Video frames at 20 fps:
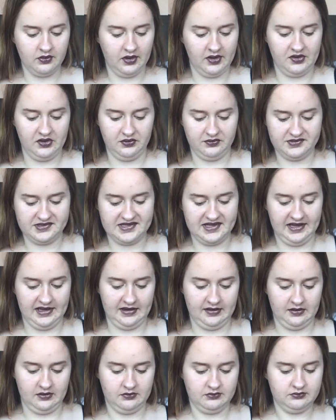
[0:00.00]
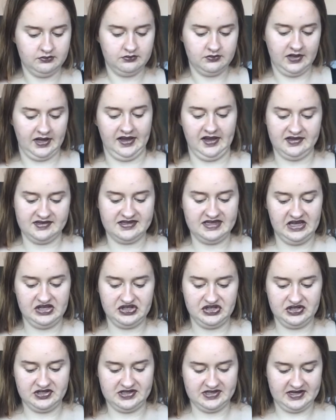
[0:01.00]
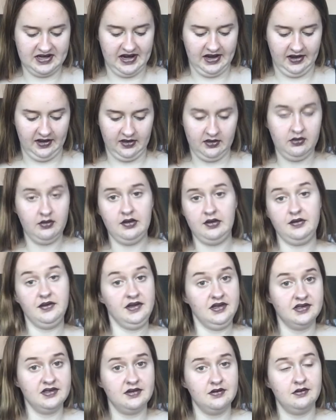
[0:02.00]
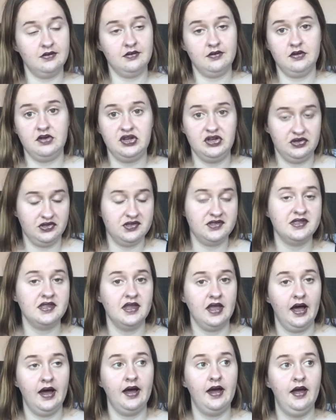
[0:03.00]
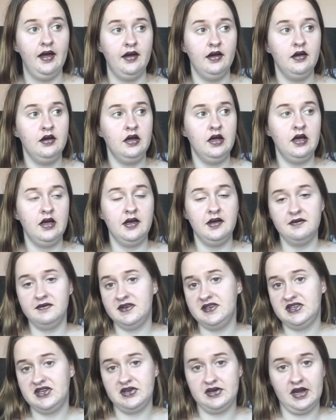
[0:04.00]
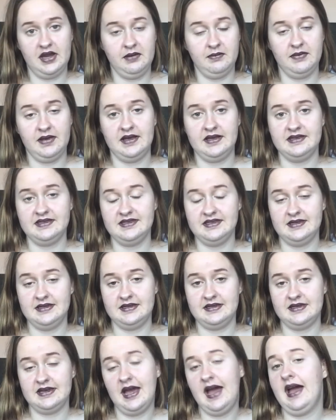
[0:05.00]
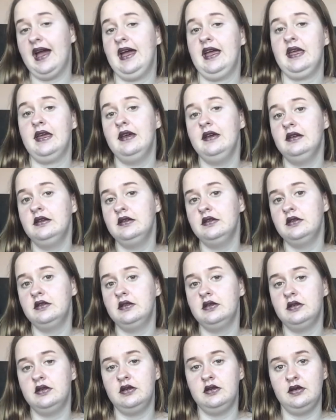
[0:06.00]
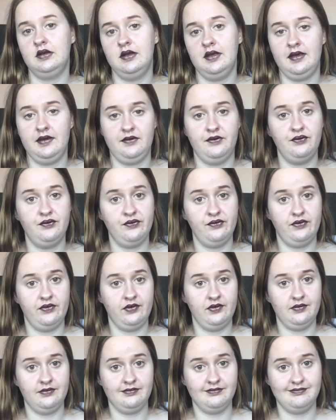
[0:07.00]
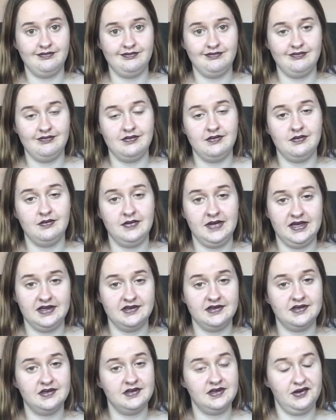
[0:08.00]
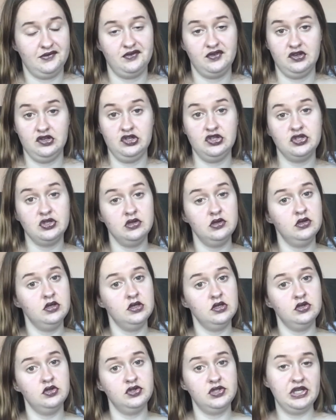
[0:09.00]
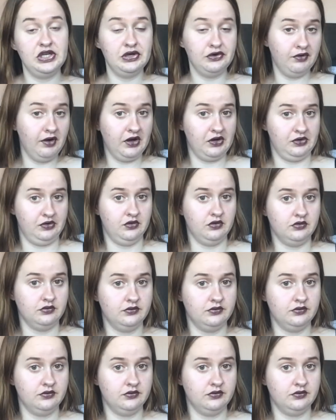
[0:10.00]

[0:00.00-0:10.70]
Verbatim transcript: And obviously, like I said, use a tag if it use that video name as a tag if it's different to your own.